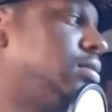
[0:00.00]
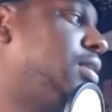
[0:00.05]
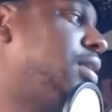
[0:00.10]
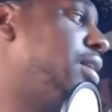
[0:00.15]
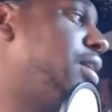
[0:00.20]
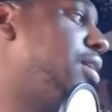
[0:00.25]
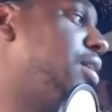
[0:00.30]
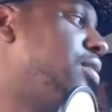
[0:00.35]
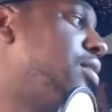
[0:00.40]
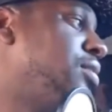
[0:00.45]

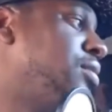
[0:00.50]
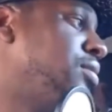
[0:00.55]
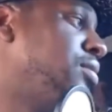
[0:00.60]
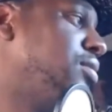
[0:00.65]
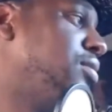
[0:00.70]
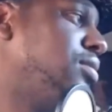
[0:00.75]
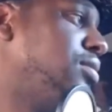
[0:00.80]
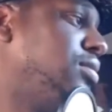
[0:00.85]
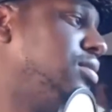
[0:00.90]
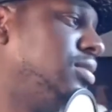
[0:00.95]

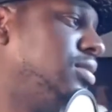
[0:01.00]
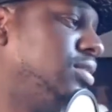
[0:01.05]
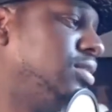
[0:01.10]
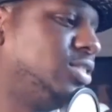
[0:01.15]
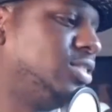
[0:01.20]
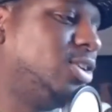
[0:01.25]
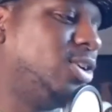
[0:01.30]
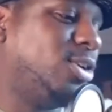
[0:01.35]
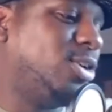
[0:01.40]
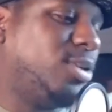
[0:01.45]
Right.
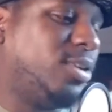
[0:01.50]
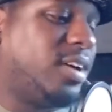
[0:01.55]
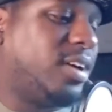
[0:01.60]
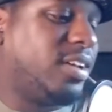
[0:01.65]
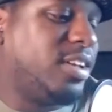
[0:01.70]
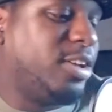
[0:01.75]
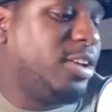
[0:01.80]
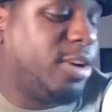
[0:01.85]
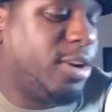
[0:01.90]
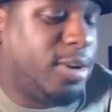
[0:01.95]
So,
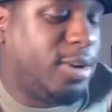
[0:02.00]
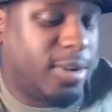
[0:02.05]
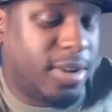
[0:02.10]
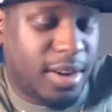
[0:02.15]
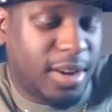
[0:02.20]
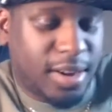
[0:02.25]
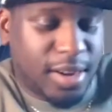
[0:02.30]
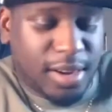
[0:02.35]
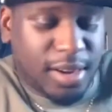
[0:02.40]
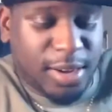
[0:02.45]
you
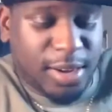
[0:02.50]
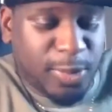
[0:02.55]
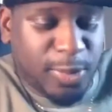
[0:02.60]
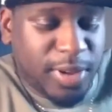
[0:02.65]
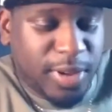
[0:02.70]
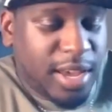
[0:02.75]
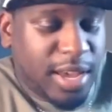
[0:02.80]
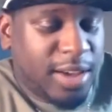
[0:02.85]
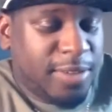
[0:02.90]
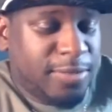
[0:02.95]
know,
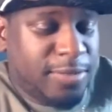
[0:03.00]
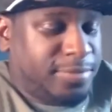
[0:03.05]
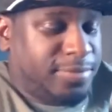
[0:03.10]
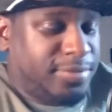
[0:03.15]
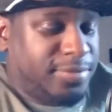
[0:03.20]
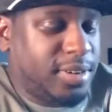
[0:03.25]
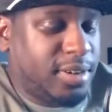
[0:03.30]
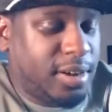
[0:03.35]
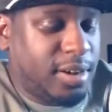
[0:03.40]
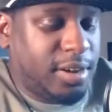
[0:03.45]
we have
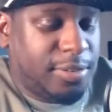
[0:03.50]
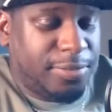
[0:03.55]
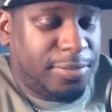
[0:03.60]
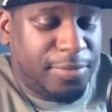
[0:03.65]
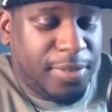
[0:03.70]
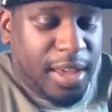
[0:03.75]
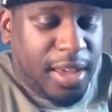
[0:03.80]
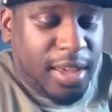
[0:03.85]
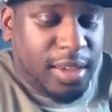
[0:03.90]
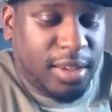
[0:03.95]
a
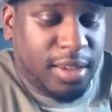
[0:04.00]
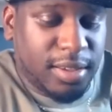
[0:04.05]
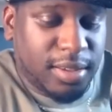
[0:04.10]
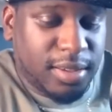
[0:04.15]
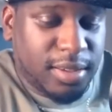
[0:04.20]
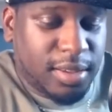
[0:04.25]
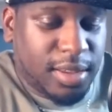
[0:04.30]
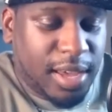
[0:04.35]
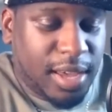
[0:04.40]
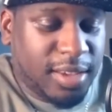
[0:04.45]
fight,
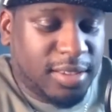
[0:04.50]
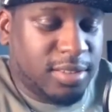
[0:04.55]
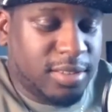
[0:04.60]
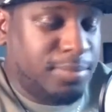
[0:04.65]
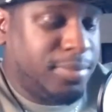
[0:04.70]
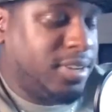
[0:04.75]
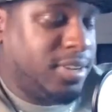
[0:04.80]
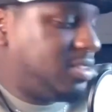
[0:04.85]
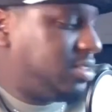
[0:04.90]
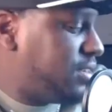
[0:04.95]
an
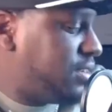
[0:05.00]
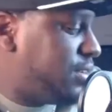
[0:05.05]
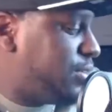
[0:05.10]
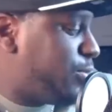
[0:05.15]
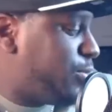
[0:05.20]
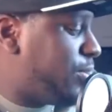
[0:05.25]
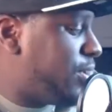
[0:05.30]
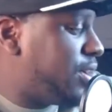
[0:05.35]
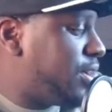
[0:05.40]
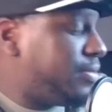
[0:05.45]
exhibition, or
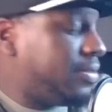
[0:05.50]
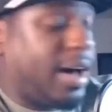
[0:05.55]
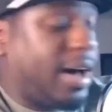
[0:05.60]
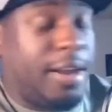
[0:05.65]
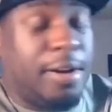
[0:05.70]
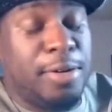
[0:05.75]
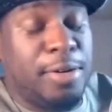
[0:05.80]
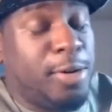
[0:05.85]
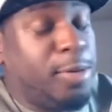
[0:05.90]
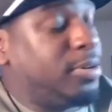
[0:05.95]
whatever. I
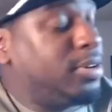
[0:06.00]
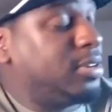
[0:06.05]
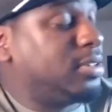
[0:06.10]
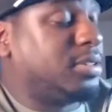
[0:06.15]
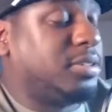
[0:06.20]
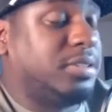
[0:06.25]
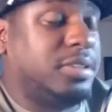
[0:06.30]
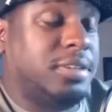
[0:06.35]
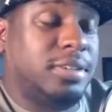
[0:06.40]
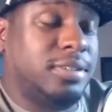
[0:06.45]
don't know what it's
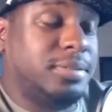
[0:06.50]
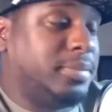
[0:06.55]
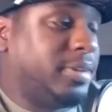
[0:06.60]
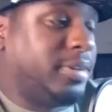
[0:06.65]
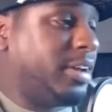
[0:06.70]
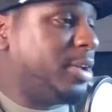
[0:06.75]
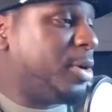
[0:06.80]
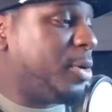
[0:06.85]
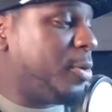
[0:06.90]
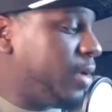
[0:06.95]
called,
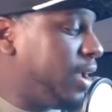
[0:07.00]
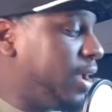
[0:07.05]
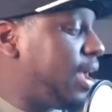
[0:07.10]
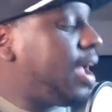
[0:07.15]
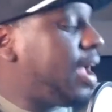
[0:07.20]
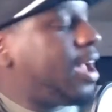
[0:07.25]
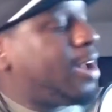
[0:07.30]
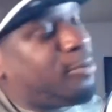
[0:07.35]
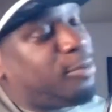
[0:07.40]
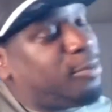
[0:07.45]
but we have